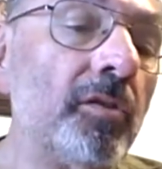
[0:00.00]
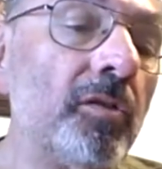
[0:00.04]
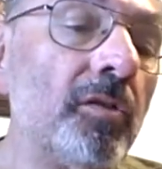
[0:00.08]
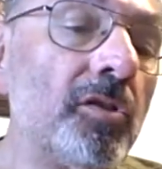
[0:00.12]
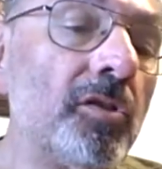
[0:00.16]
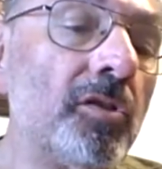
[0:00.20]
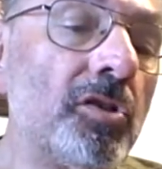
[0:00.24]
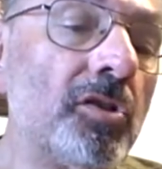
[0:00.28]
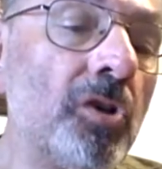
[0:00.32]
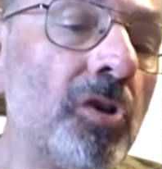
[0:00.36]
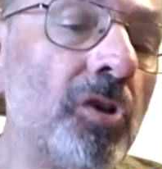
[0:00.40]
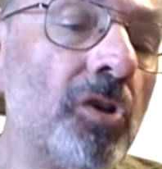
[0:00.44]

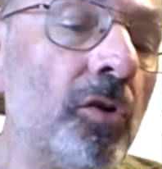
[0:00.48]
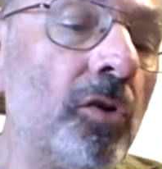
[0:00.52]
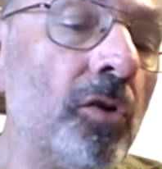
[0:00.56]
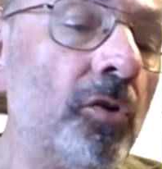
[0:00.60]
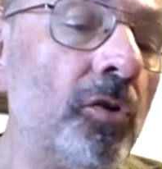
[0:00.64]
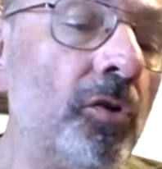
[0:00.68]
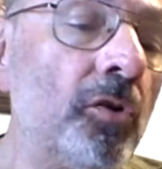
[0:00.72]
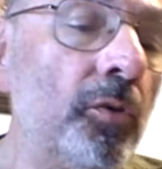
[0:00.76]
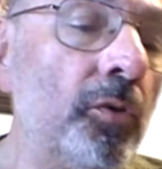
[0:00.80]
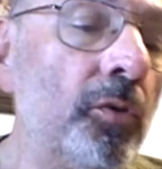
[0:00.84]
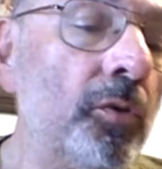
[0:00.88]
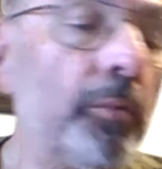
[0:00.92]
So
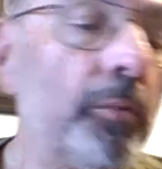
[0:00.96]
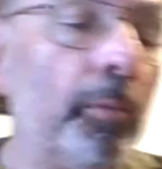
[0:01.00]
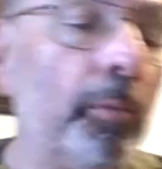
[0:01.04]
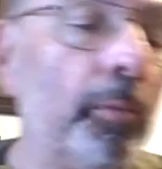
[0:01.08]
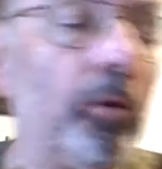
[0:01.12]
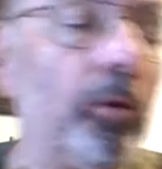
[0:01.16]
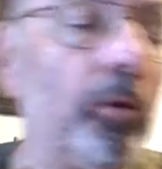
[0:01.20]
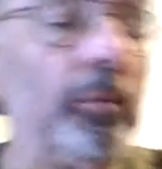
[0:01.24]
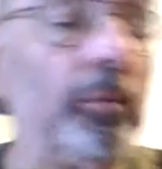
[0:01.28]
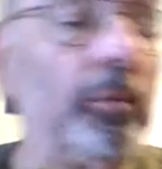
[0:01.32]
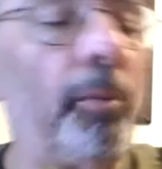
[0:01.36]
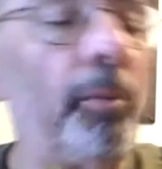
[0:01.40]
you would
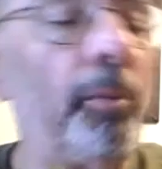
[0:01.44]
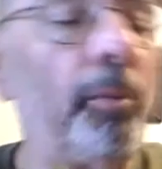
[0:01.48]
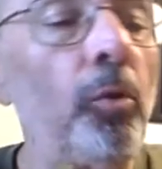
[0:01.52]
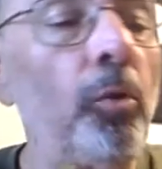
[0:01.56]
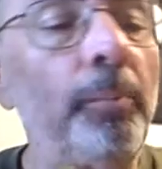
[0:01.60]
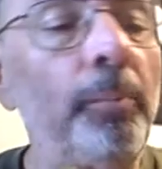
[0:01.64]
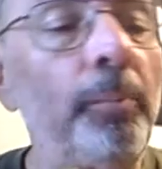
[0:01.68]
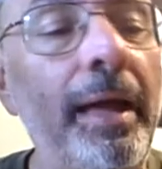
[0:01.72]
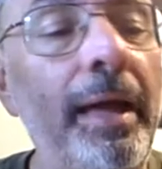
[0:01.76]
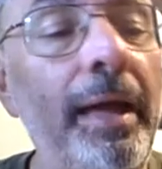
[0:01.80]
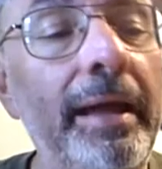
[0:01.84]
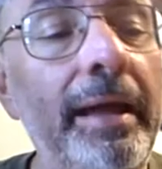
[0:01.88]
pull the bolt
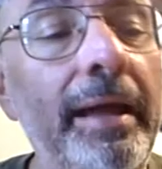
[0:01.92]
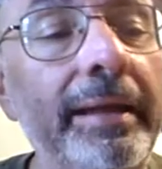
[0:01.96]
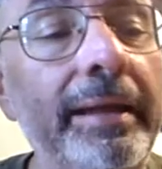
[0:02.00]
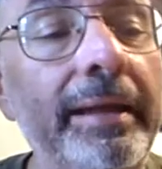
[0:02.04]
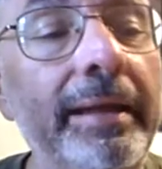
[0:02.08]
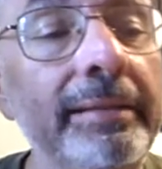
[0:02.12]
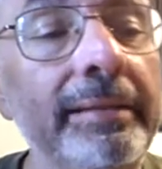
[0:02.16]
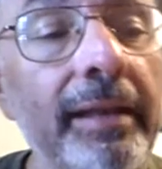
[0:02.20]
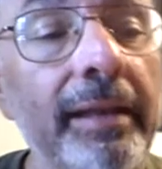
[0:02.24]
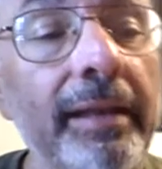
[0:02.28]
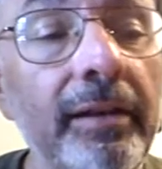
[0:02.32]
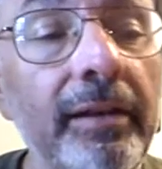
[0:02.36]
back
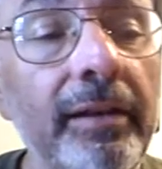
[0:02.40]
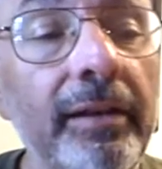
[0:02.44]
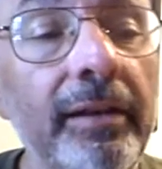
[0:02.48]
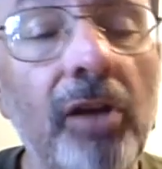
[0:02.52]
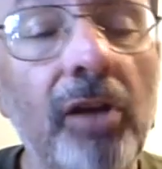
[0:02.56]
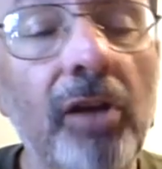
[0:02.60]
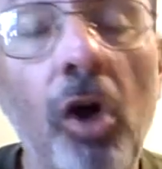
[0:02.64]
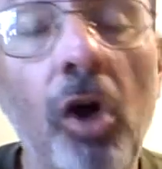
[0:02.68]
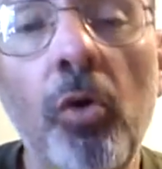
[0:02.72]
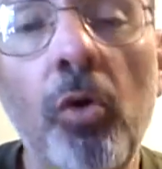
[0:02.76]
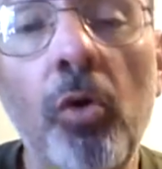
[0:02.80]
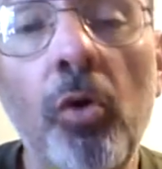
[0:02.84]
and let it
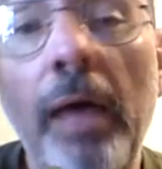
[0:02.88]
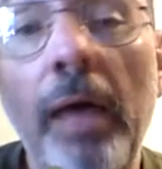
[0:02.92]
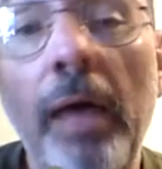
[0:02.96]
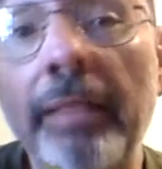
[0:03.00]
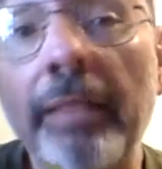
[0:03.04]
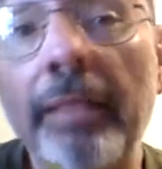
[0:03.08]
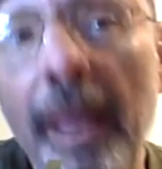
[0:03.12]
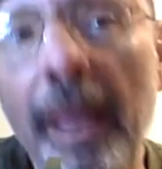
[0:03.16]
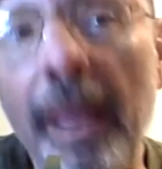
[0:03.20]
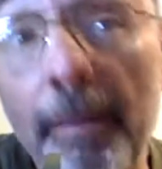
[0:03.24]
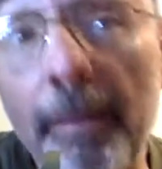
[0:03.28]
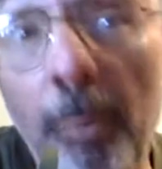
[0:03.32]
go. At
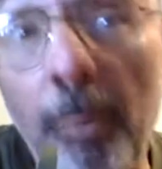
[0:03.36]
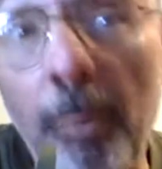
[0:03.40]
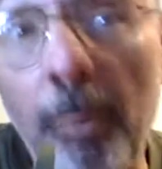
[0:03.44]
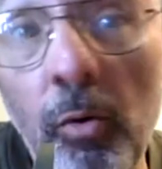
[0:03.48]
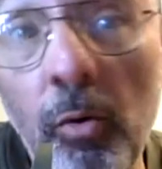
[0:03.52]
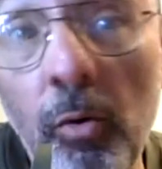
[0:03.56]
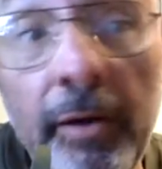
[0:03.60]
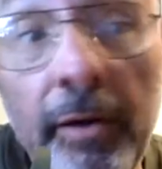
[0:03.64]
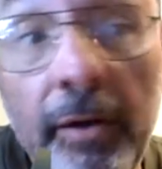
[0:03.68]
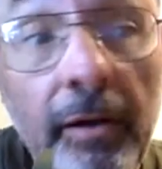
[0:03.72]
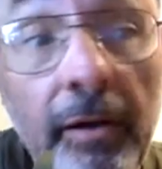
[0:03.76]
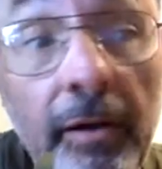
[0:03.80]
that
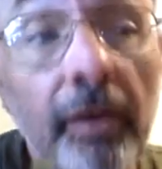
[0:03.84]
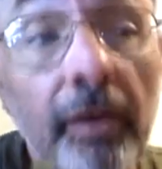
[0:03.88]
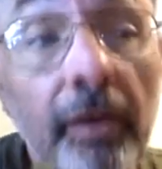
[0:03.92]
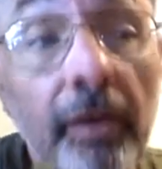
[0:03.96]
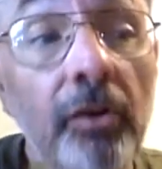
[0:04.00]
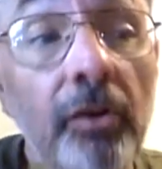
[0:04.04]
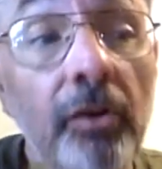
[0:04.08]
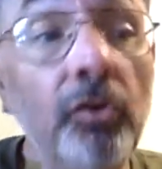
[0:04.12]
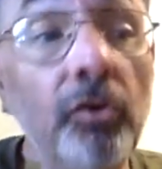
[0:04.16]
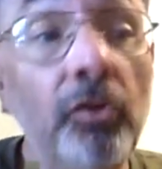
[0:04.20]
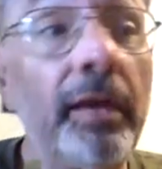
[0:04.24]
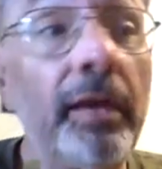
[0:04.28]
point,
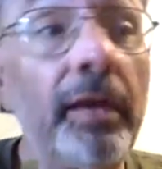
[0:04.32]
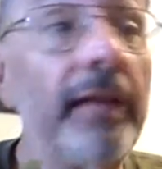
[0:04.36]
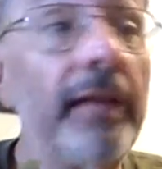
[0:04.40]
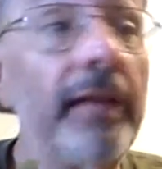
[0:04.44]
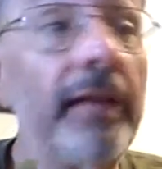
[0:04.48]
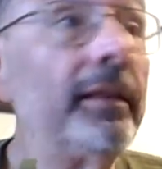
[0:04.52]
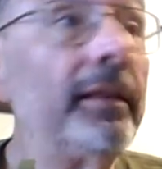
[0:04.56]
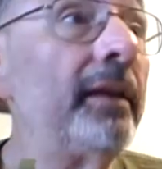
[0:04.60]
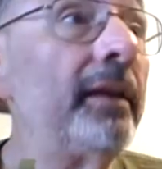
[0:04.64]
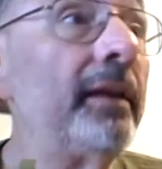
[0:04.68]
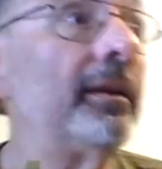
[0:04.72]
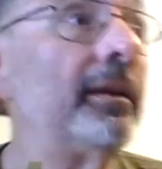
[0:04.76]
you can
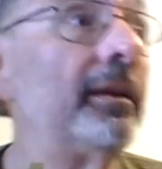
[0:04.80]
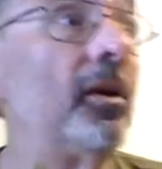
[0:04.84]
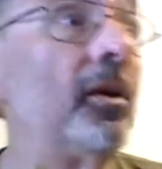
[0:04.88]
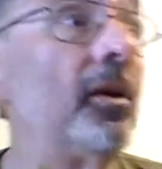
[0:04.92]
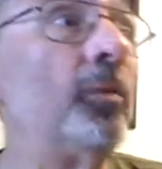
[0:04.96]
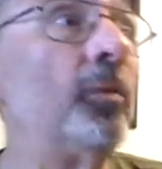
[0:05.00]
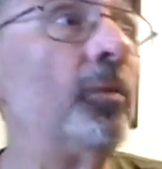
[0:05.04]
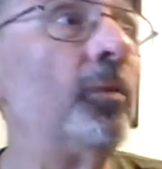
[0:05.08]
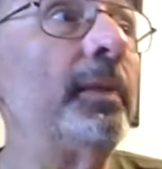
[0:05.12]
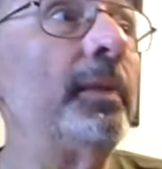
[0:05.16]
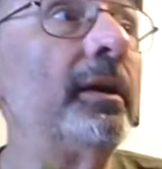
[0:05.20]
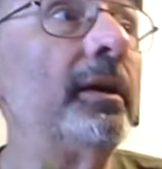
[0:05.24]
let it go
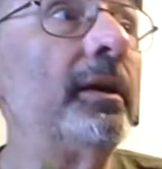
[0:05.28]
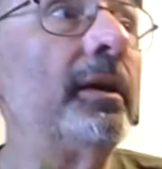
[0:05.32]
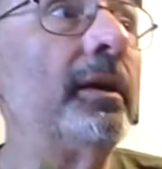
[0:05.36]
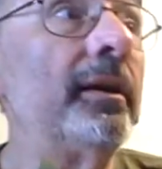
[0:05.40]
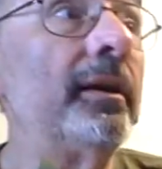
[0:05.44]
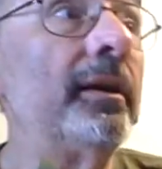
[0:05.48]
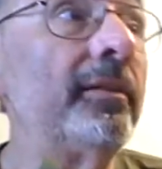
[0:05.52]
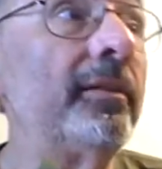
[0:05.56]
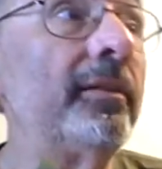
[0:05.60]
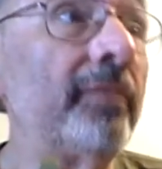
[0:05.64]
because